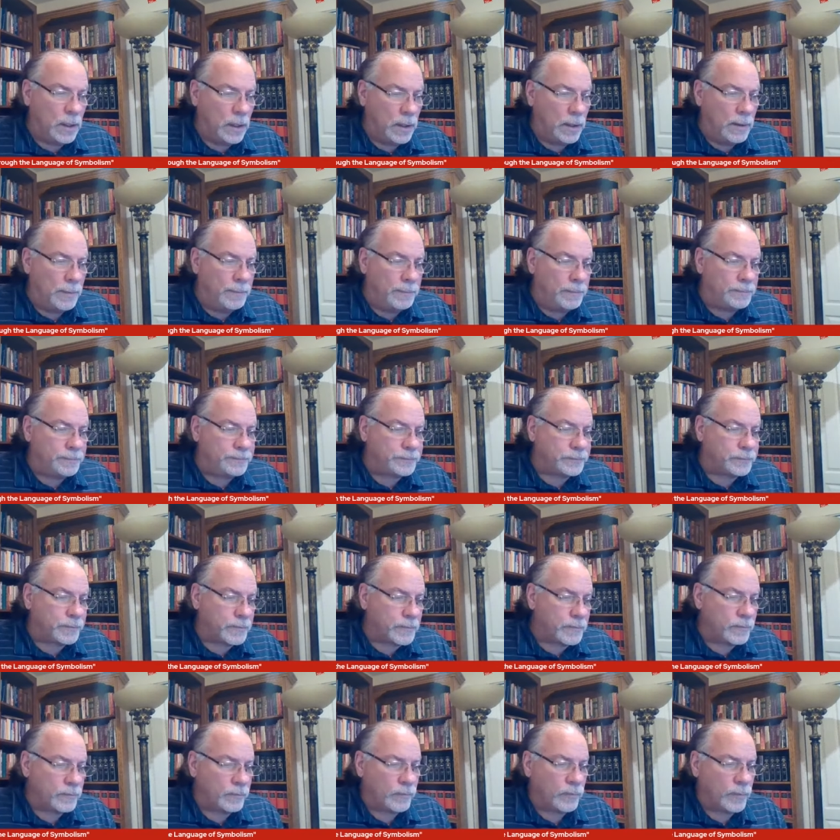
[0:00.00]
Um,
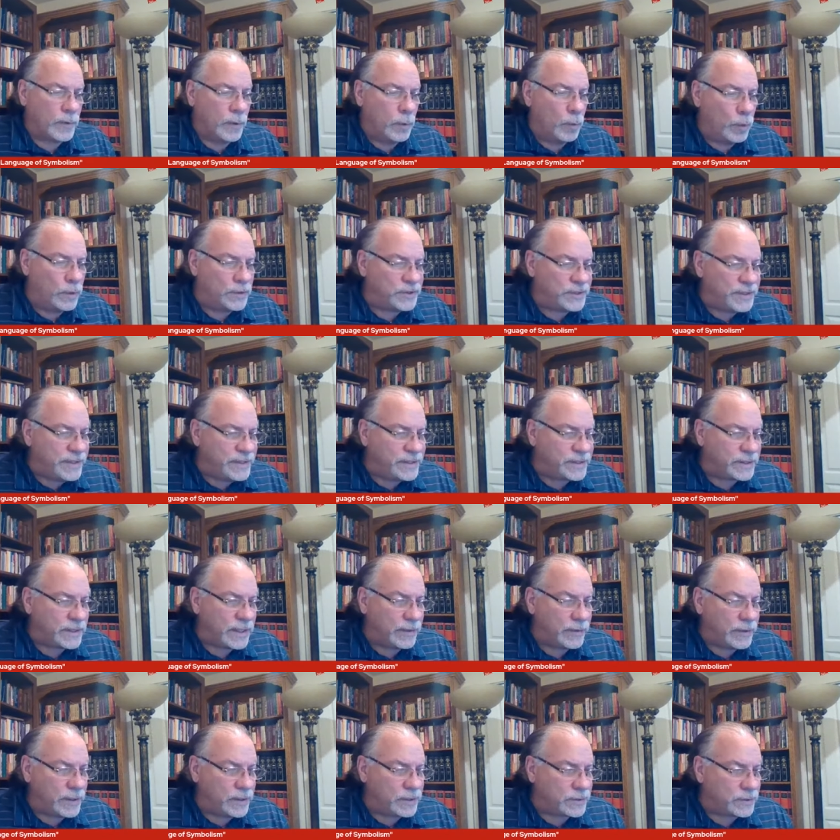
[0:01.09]
when she
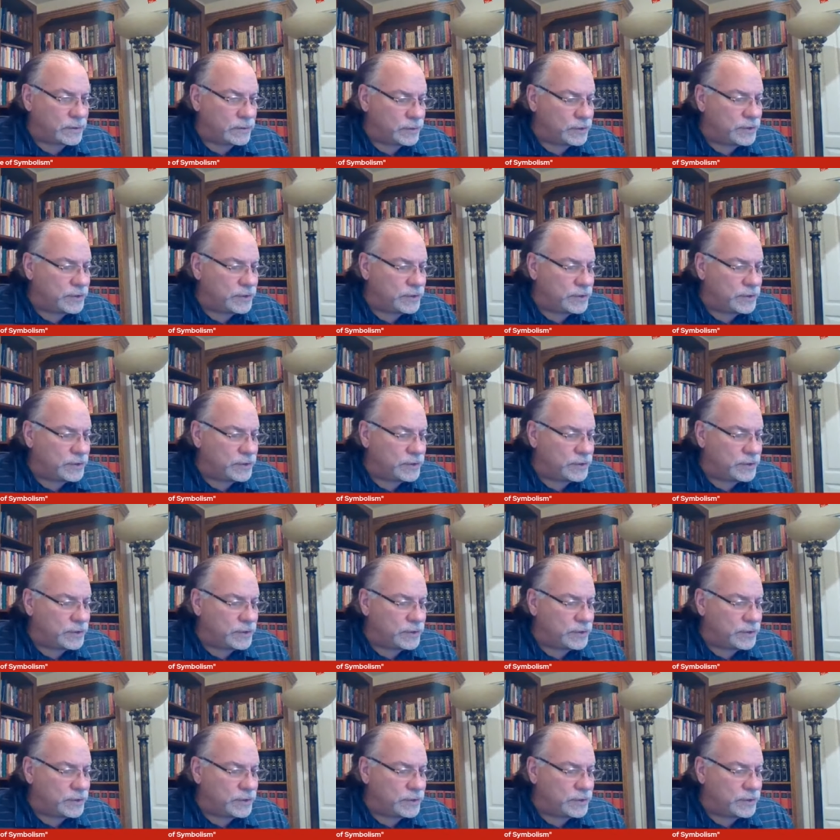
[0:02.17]
said this,